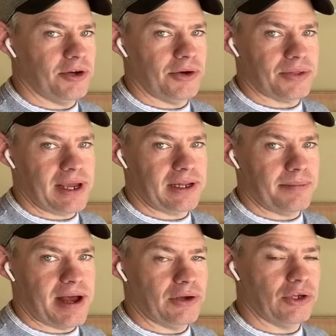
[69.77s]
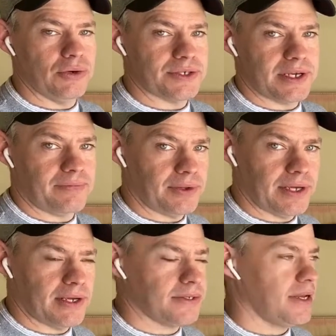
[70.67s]
you're thinking about using for
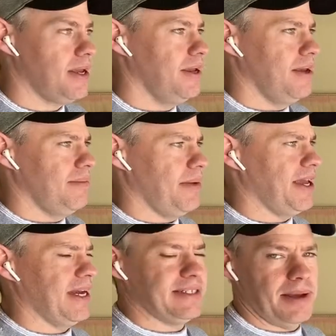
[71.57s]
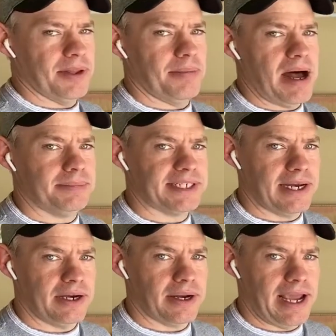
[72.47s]
this, maybe you got a table that pops
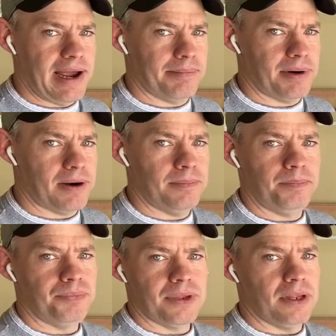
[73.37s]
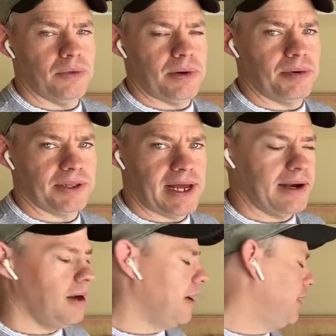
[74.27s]
out of your camper, you want to put that on,